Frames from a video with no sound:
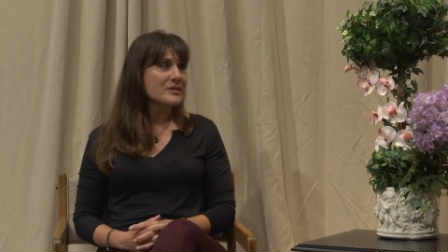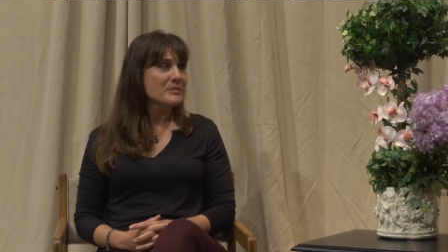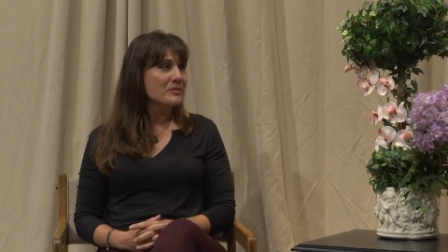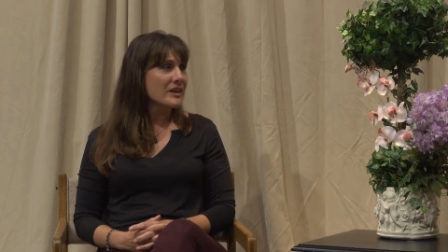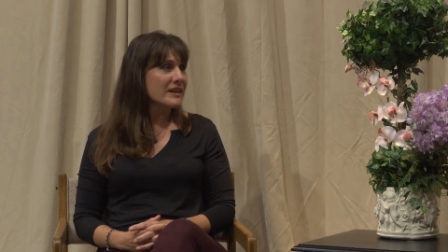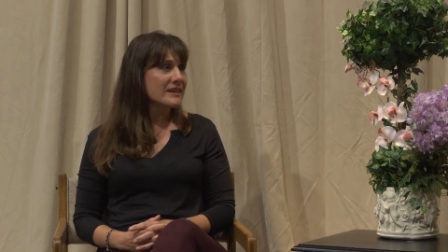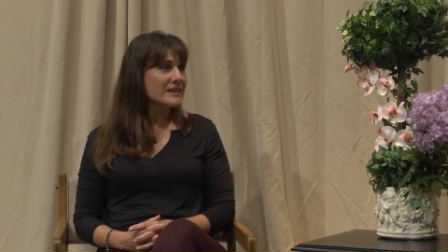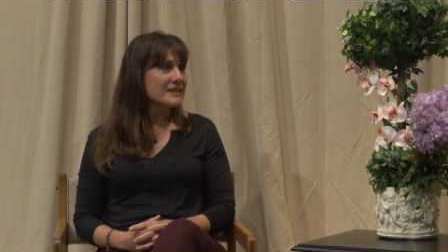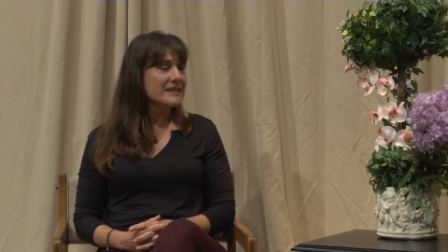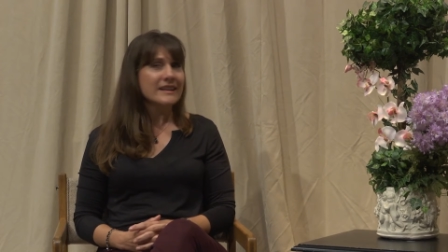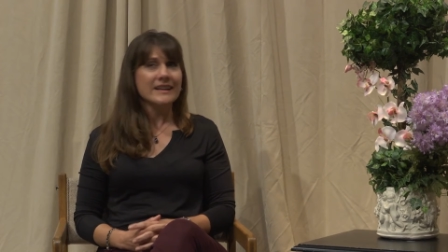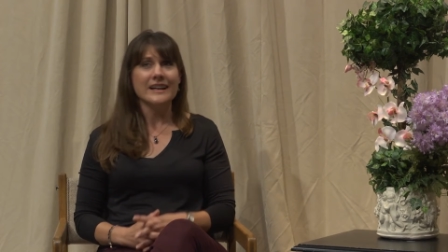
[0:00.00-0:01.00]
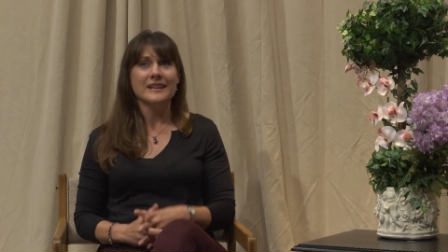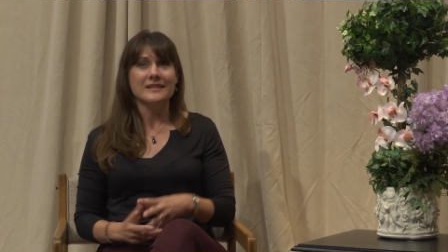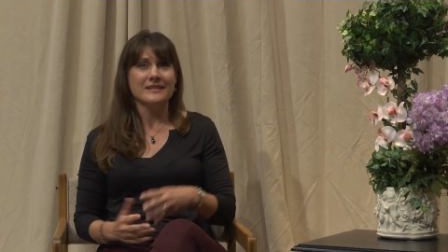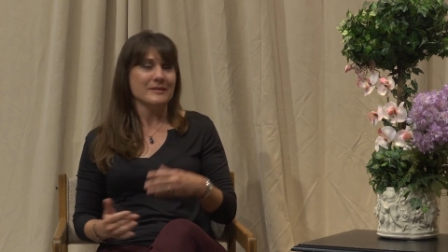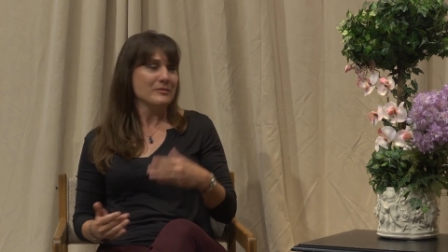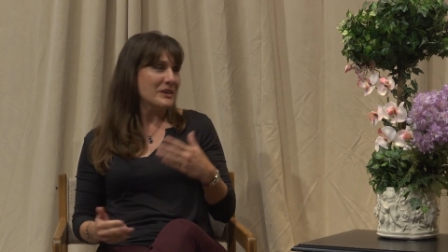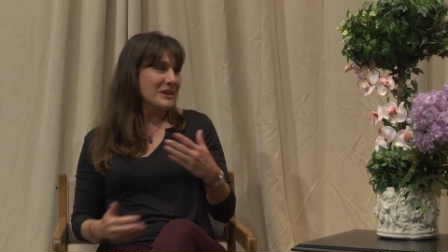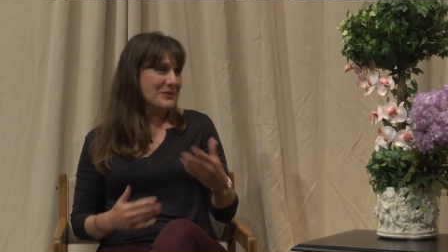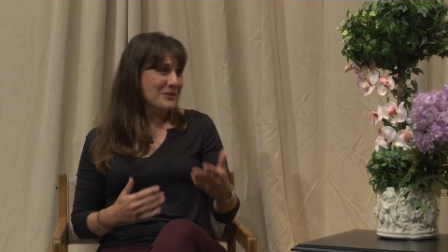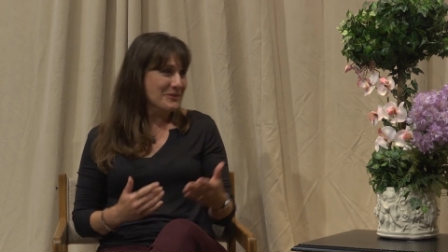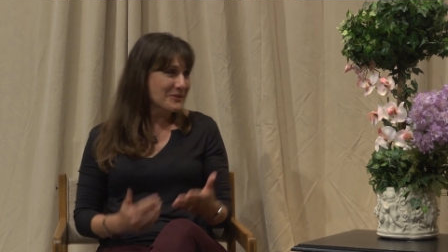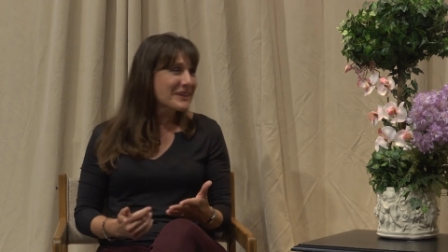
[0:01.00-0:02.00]
the product, and they got the
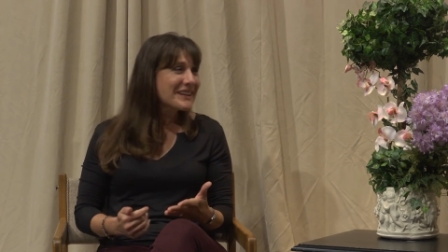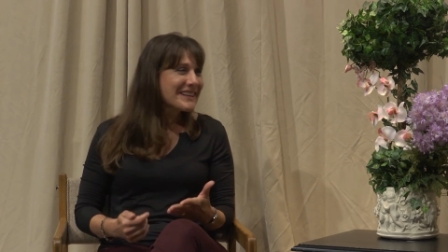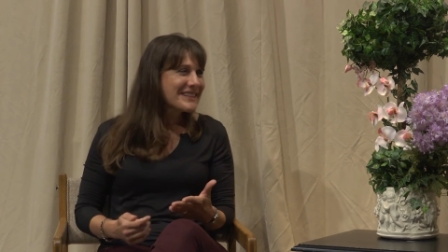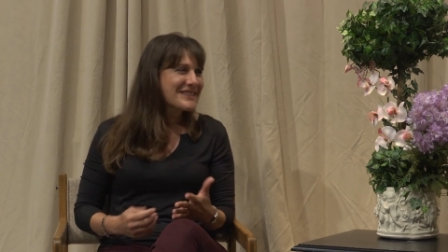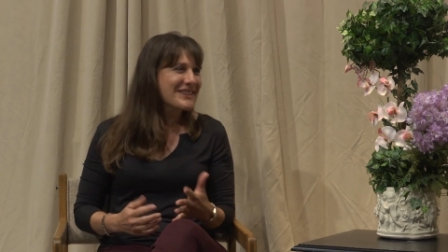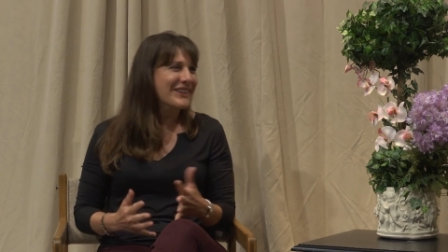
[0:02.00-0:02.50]
product for free. So